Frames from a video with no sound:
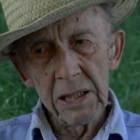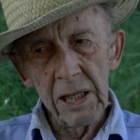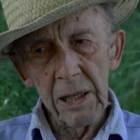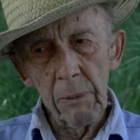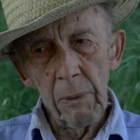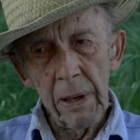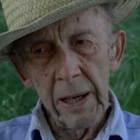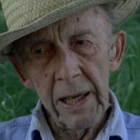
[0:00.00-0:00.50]
see
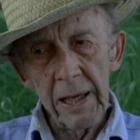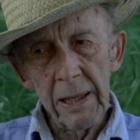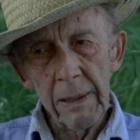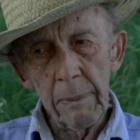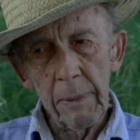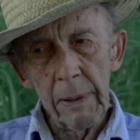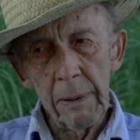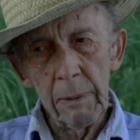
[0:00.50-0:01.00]
why
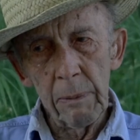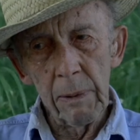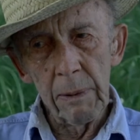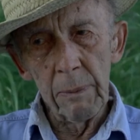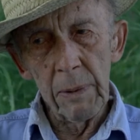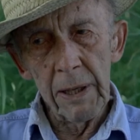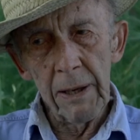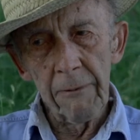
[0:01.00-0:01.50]
anybody
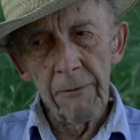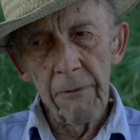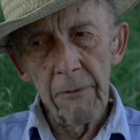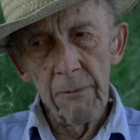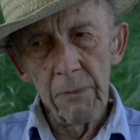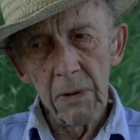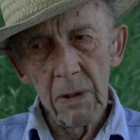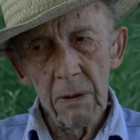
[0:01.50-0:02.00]
would be af
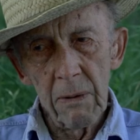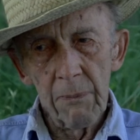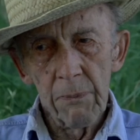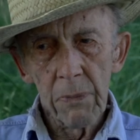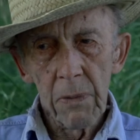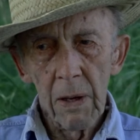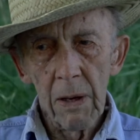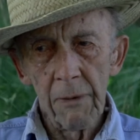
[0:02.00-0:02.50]

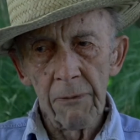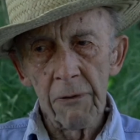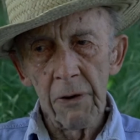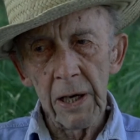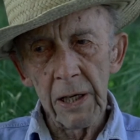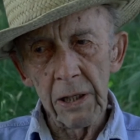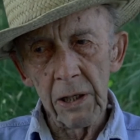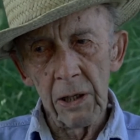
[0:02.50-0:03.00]

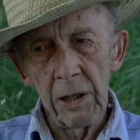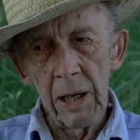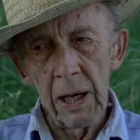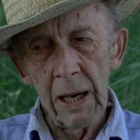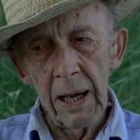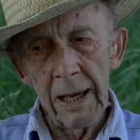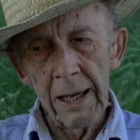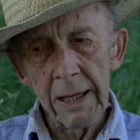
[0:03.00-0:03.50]
afraid to
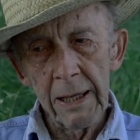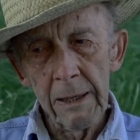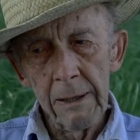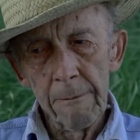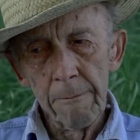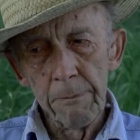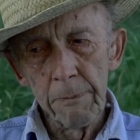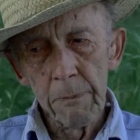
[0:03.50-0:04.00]
die
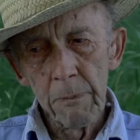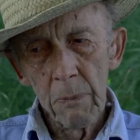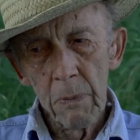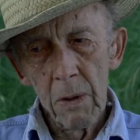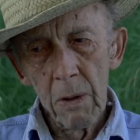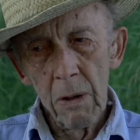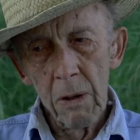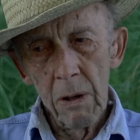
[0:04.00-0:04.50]

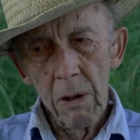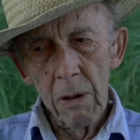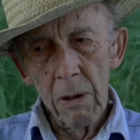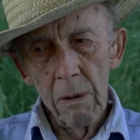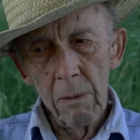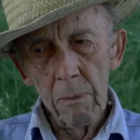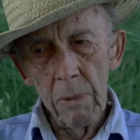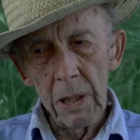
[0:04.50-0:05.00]

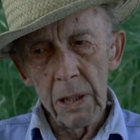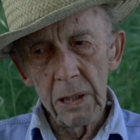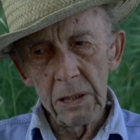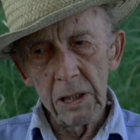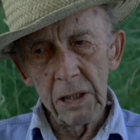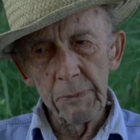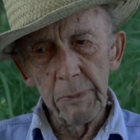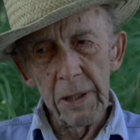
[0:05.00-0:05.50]

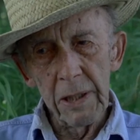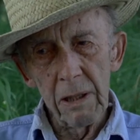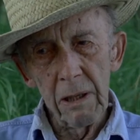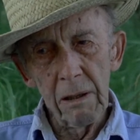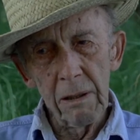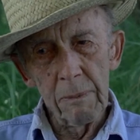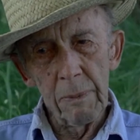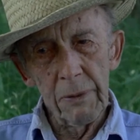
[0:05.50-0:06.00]
because it's been
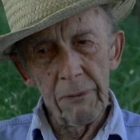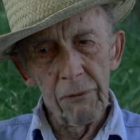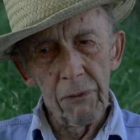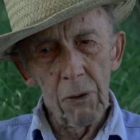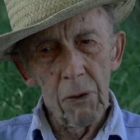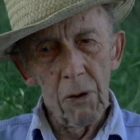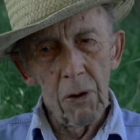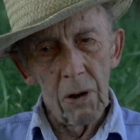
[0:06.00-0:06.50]
done
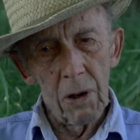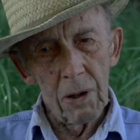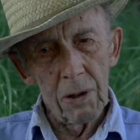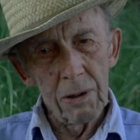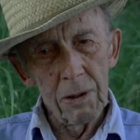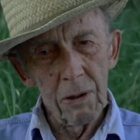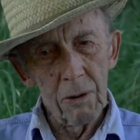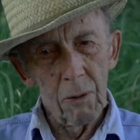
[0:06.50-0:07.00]

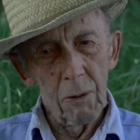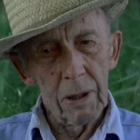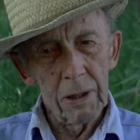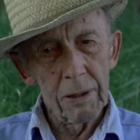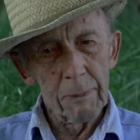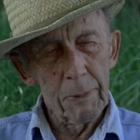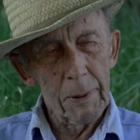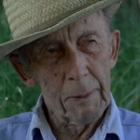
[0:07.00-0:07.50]
before. You know,
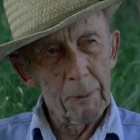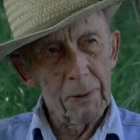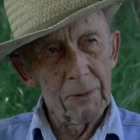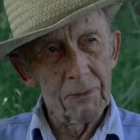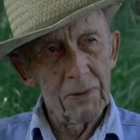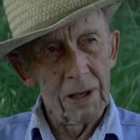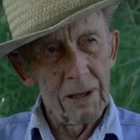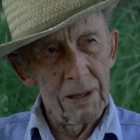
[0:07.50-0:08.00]
other people
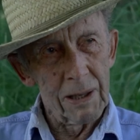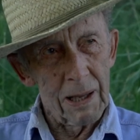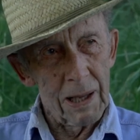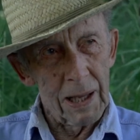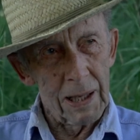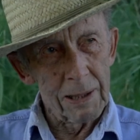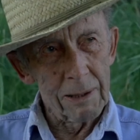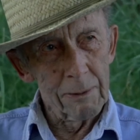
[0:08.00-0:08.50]
have done
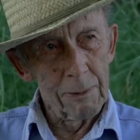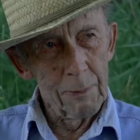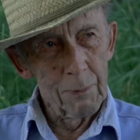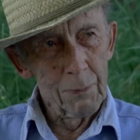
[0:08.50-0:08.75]
that.